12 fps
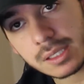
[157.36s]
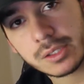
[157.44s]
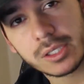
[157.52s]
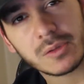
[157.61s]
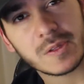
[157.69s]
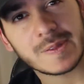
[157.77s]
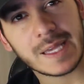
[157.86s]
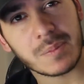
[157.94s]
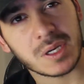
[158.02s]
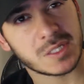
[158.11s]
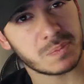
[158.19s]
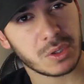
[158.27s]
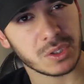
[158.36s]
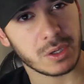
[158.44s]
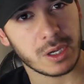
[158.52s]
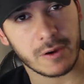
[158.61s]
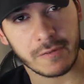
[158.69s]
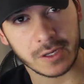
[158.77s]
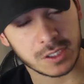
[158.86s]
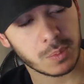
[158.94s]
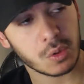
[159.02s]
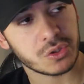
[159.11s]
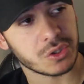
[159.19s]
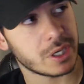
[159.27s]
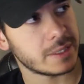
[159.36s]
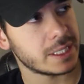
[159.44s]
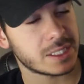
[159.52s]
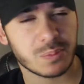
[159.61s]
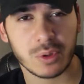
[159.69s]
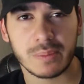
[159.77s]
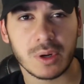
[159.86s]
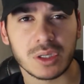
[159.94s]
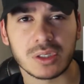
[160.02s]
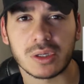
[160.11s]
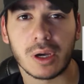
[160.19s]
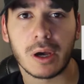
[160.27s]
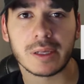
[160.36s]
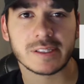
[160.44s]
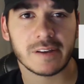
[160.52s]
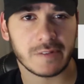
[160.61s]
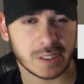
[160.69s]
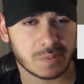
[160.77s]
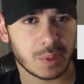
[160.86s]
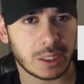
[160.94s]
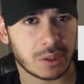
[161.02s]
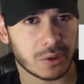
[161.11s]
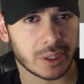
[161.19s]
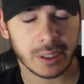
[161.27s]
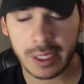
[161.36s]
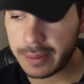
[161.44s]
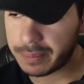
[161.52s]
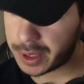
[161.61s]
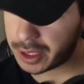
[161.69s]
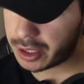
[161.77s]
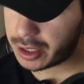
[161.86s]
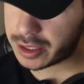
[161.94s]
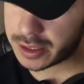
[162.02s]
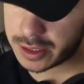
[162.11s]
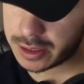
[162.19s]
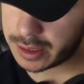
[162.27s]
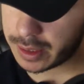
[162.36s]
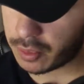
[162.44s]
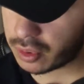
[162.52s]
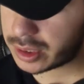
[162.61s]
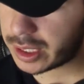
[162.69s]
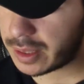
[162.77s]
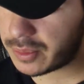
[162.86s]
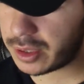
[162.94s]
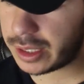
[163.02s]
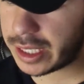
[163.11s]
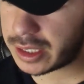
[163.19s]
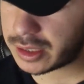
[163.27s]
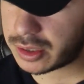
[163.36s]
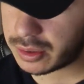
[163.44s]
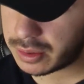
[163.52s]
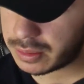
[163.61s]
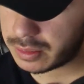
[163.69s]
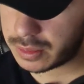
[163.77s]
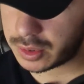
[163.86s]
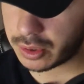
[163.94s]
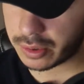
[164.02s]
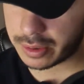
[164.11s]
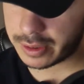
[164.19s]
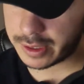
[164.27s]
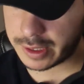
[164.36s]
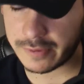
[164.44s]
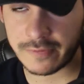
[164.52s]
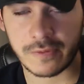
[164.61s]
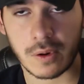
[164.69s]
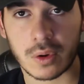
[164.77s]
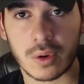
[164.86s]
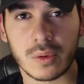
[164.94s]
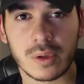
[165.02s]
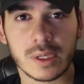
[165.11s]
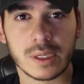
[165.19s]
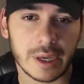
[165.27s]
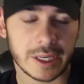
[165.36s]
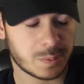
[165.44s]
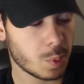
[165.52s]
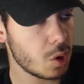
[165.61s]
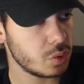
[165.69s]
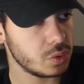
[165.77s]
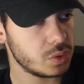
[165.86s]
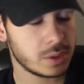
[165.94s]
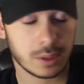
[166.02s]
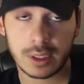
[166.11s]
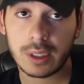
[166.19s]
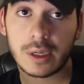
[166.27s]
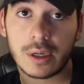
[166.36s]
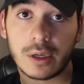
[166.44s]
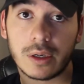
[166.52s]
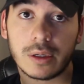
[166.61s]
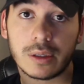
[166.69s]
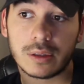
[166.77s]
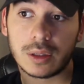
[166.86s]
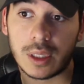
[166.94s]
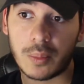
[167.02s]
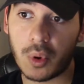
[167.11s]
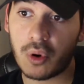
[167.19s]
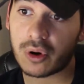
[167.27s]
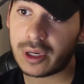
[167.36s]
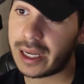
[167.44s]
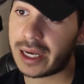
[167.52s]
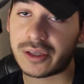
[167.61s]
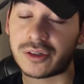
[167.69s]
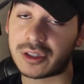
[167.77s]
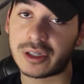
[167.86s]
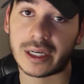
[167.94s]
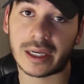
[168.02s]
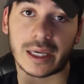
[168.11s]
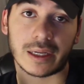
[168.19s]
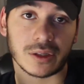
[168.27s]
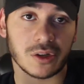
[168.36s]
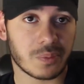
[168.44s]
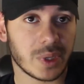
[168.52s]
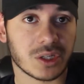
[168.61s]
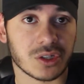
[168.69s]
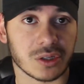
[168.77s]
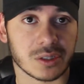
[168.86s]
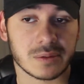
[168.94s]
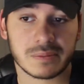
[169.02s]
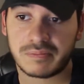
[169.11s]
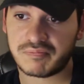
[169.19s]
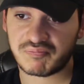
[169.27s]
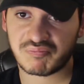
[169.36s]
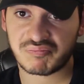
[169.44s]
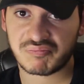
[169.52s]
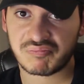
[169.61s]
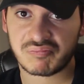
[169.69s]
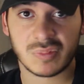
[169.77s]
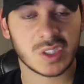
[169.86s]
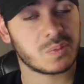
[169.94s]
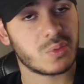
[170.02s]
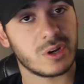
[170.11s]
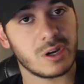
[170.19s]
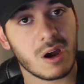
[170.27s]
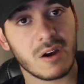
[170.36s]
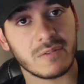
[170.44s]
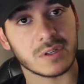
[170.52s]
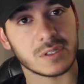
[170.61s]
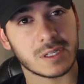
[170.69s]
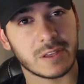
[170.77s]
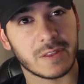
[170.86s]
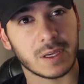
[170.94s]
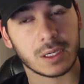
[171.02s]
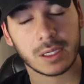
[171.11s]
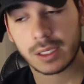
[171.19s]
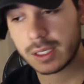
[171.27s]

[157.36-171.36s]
the time of exposure, and that's pretty much self-explanatory, because the more time you let your photo expose, the more light you're gonna get in your pictures. It's pretty obvious, I think.